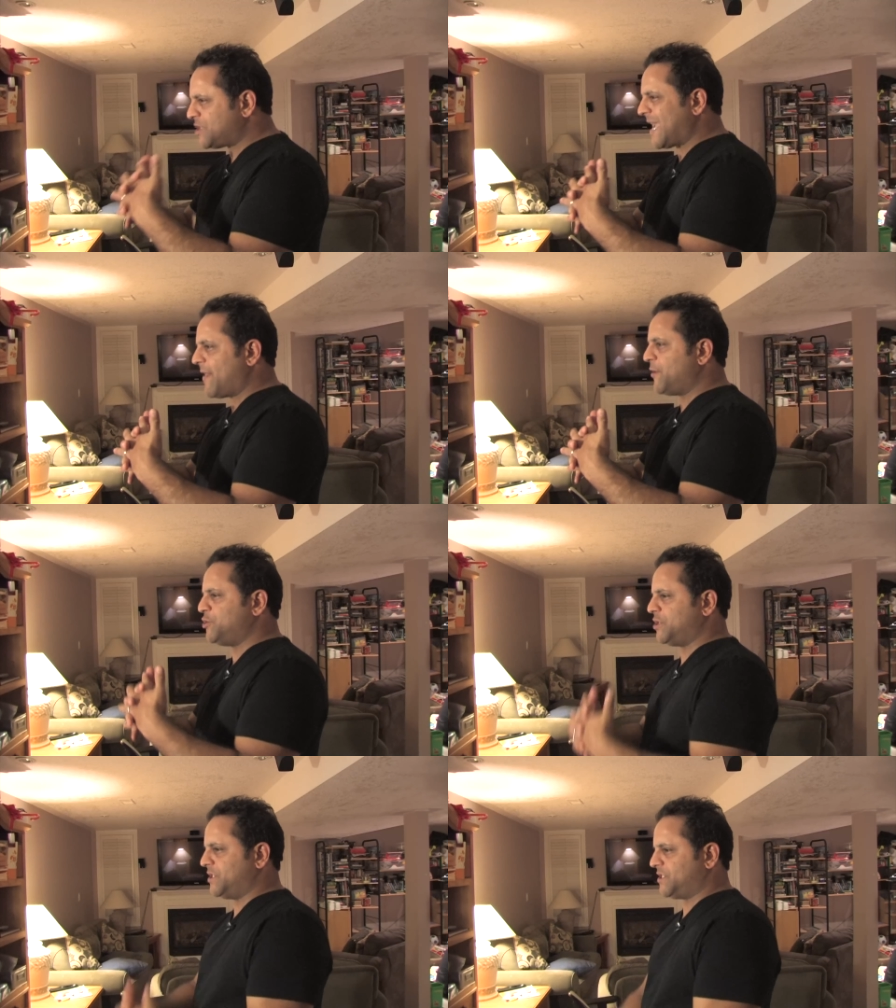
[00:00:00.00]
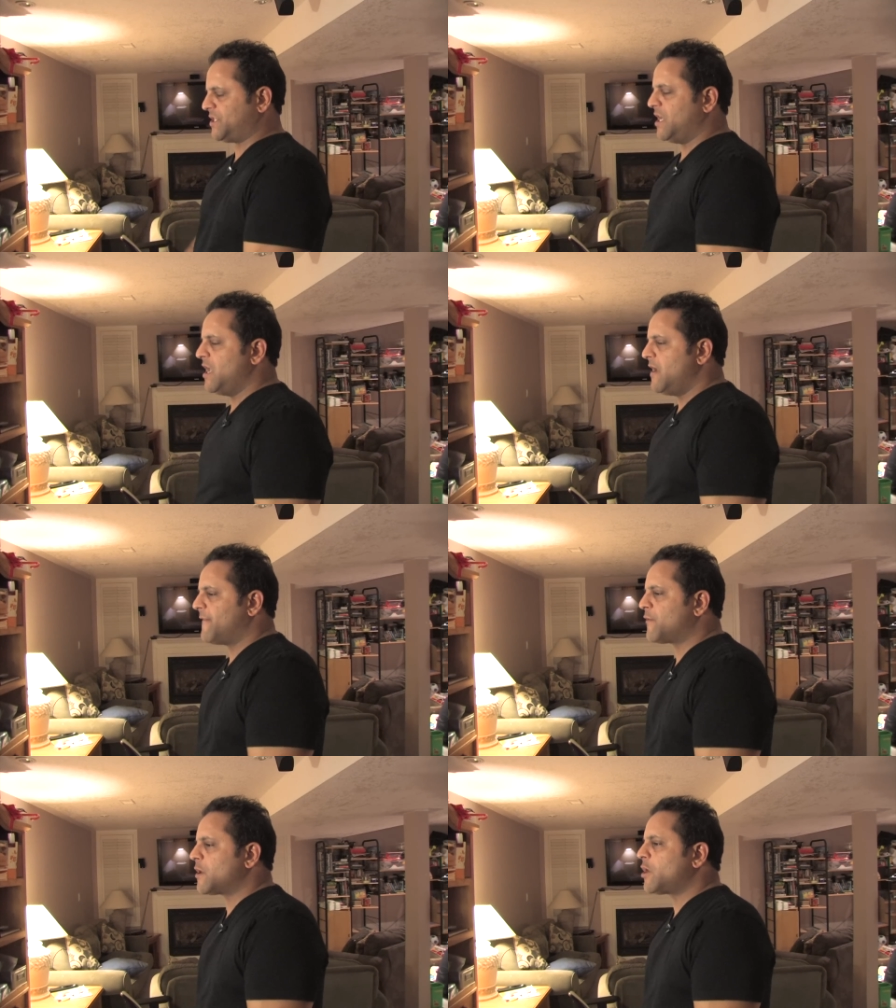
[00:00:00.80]
Challenges
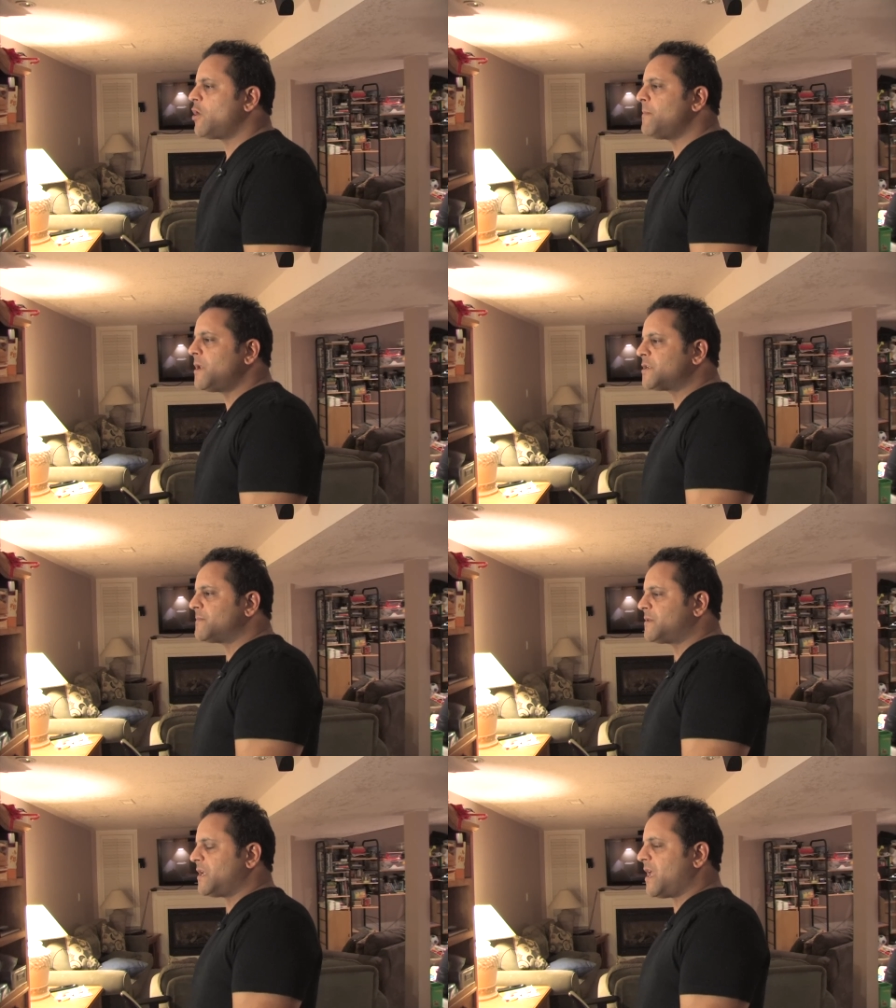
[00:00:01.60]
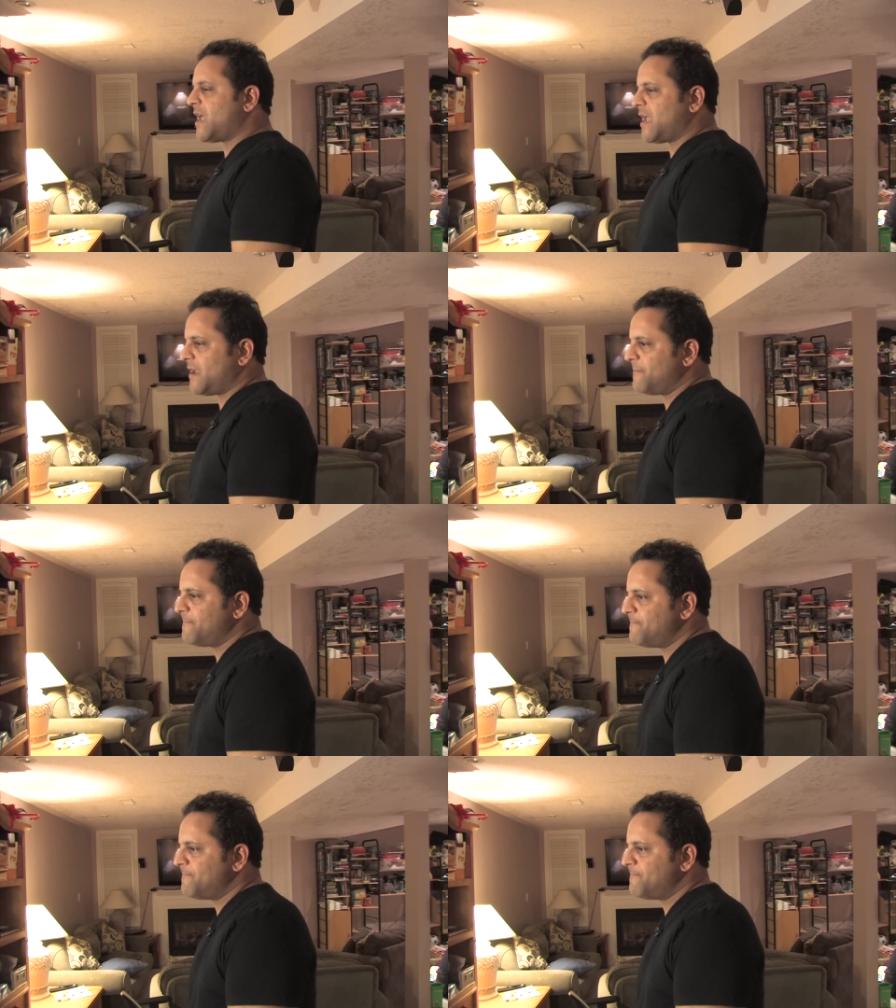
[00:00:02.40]
for Ecumenism Today.